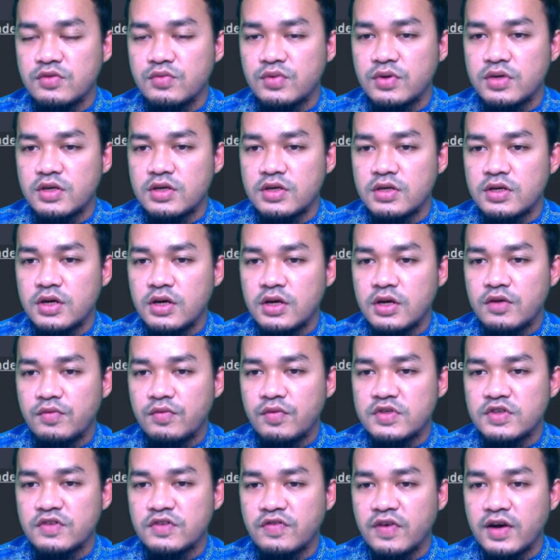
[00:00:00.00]
we
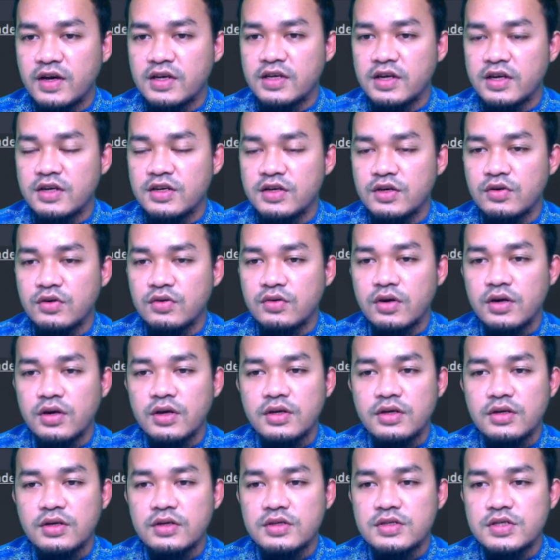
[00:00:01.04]
specify radio,
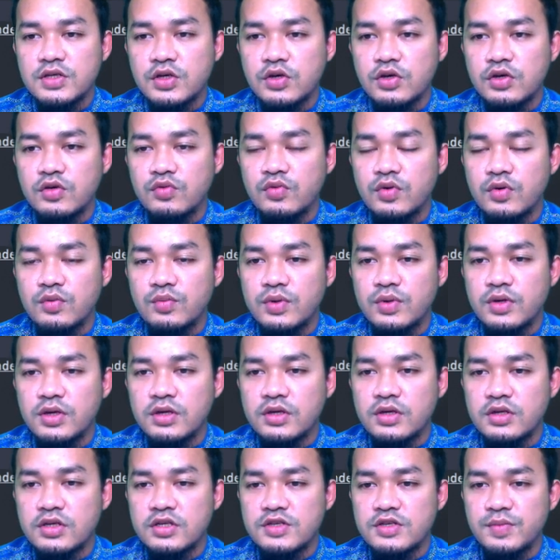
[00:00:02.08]
right? So it will
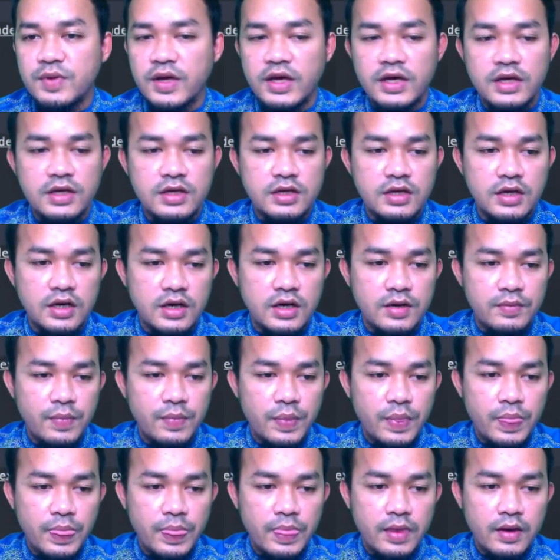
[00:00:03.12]
be displayed the
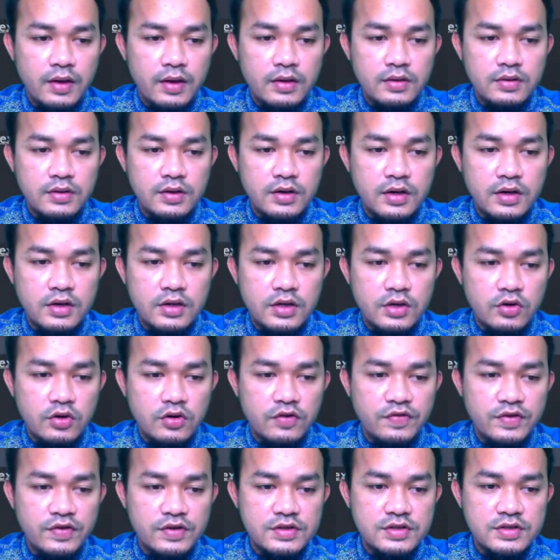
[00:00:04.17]
radio
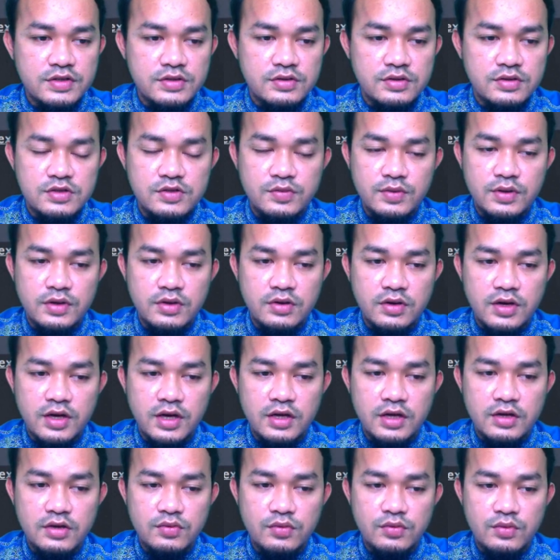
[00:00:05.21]
first, this one. Okay,
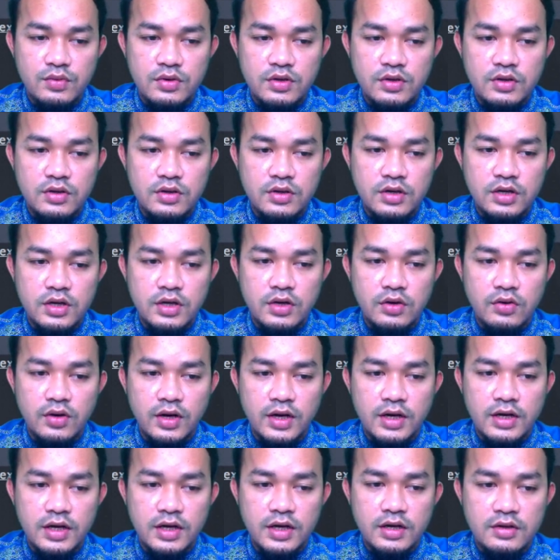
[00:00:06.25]
it will be the radio,
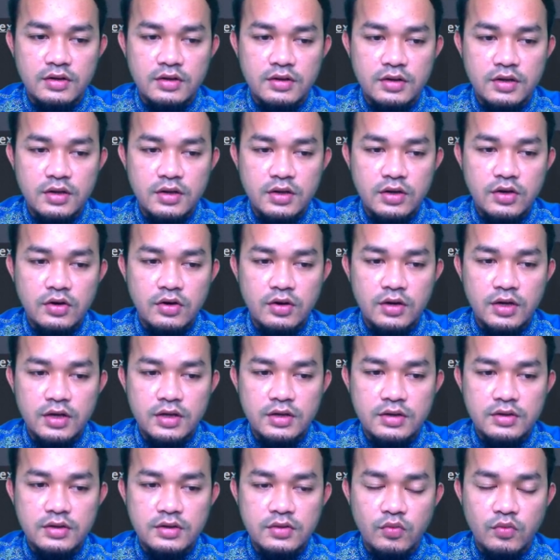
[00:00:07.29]
and then call
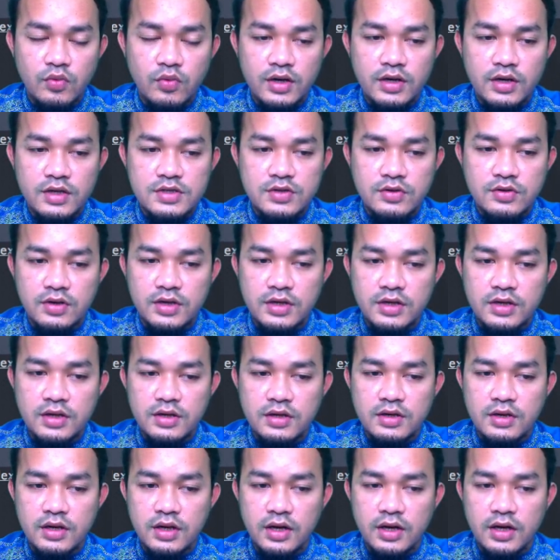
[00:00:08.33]
it 1 is call it,
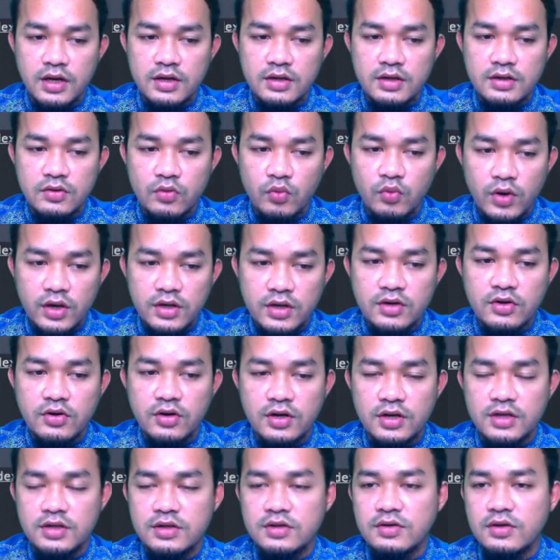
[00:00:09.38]
and 1
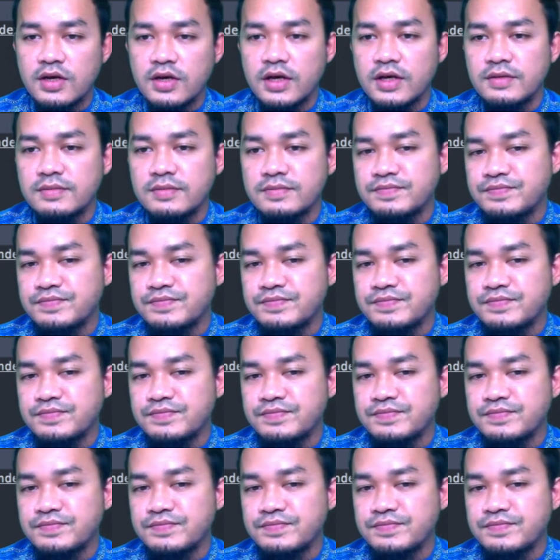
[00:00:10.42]
call it. Okay,